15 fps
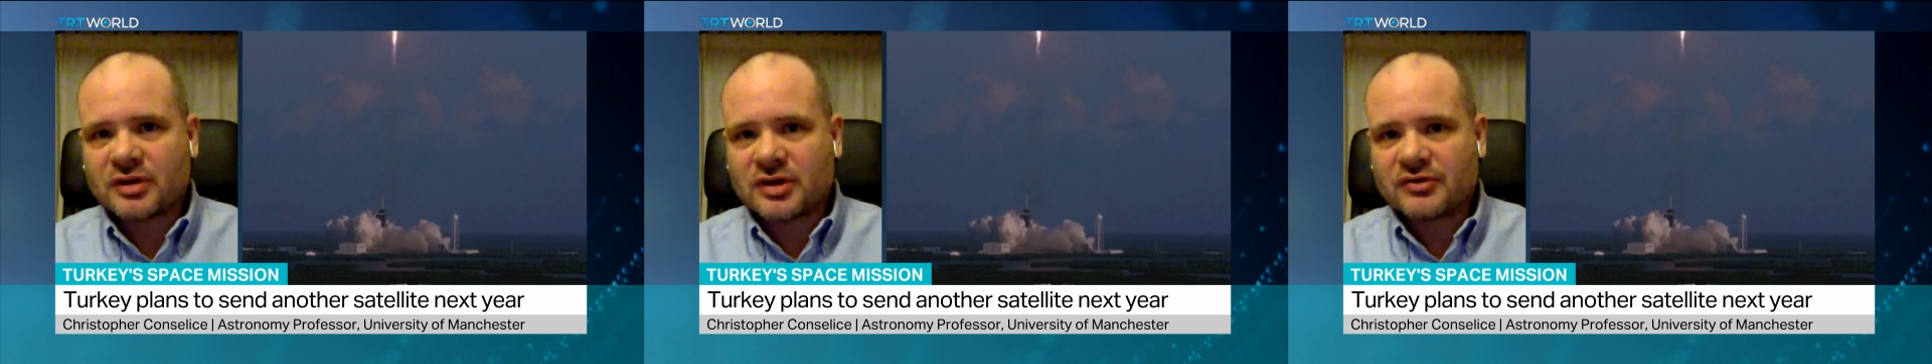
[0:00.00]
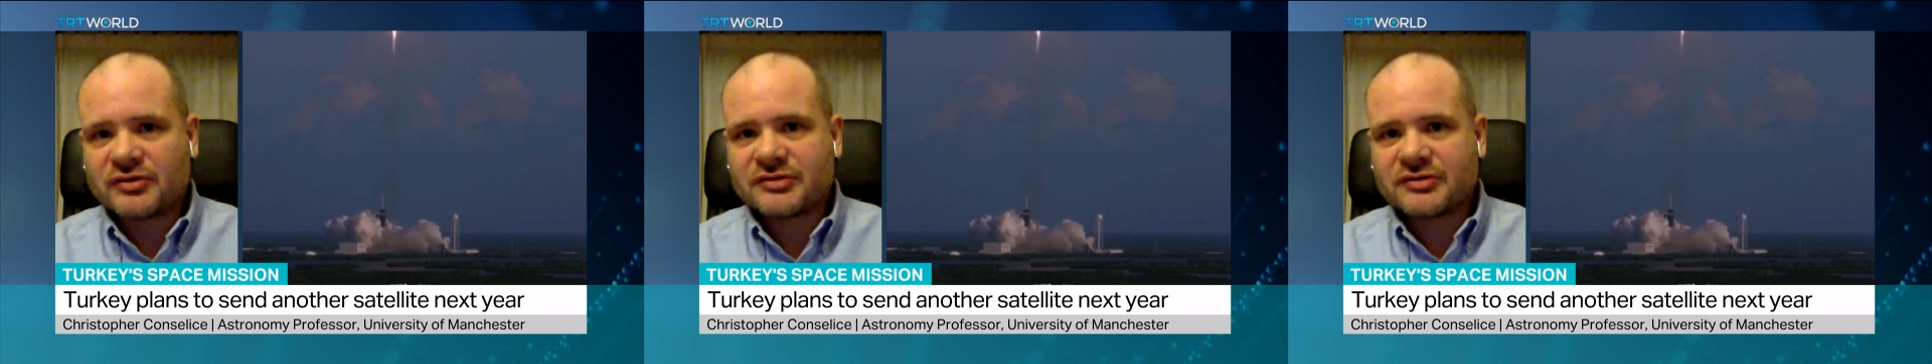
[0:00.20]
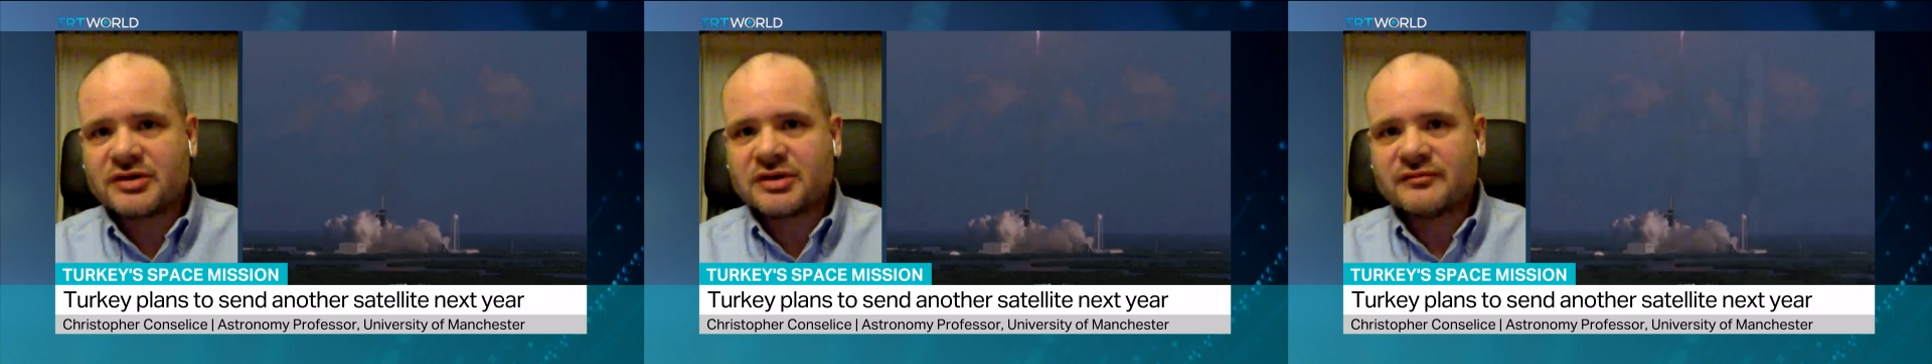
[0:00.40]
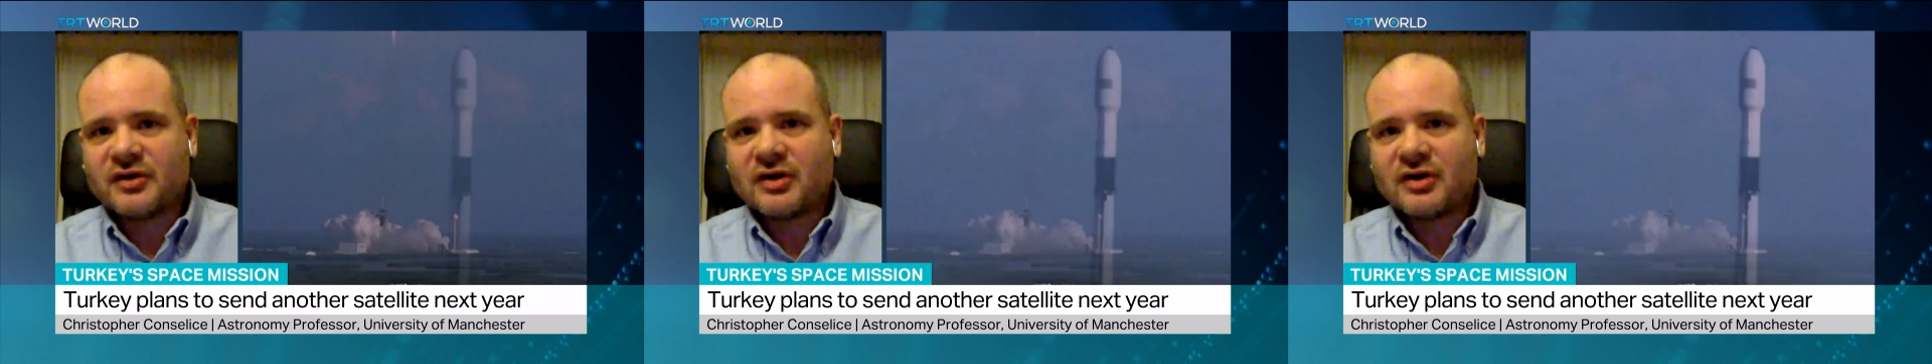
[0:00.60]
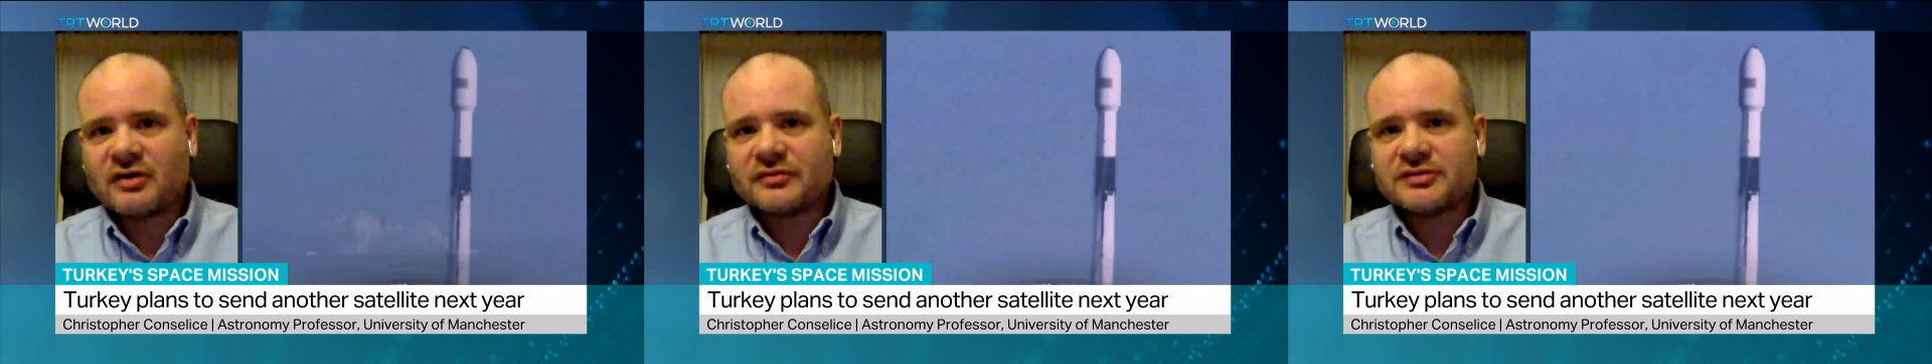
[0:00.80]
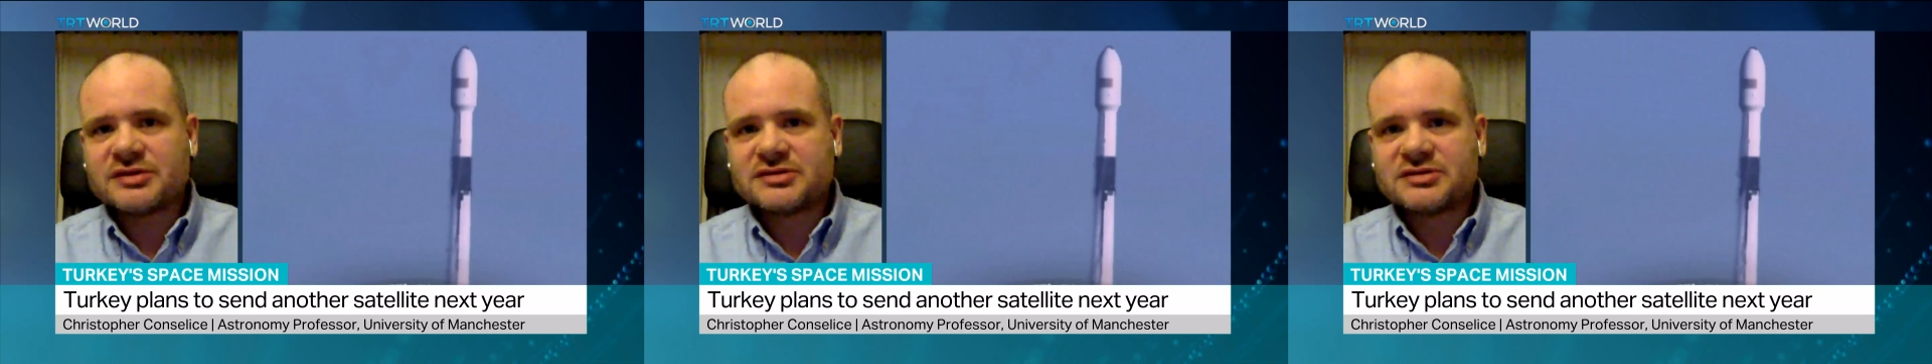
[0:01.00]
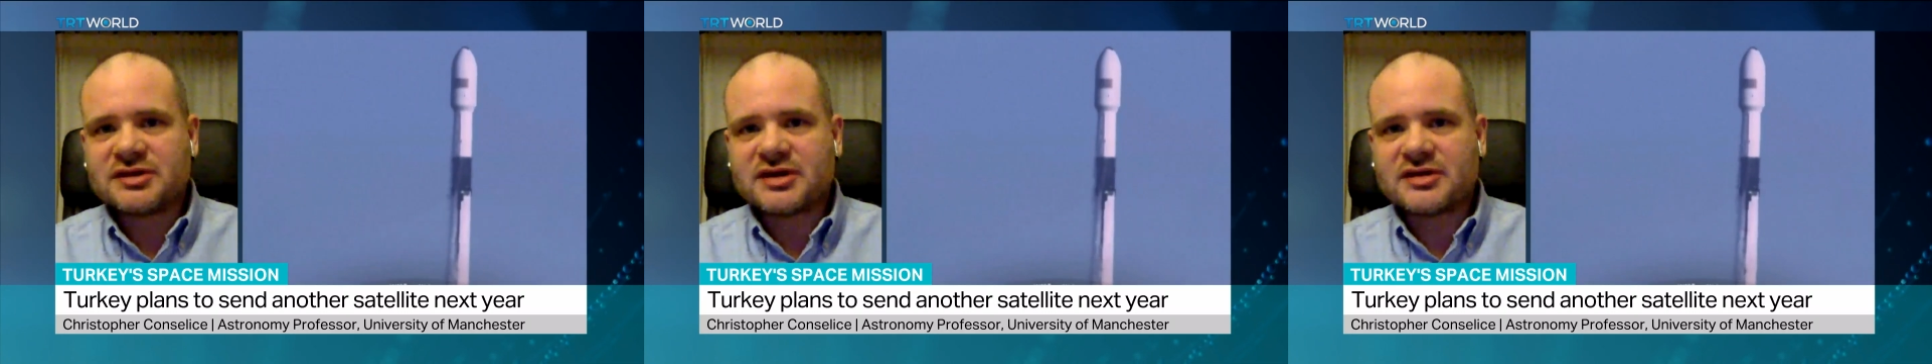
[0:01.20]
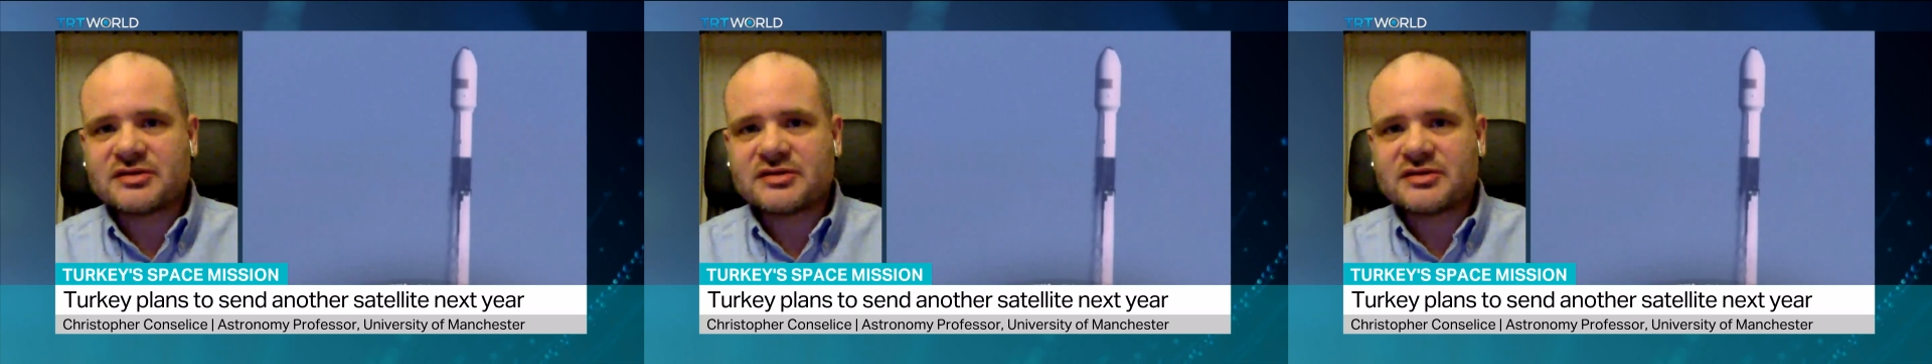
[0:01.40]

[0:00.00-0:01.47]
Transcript: countries are getting involved in this,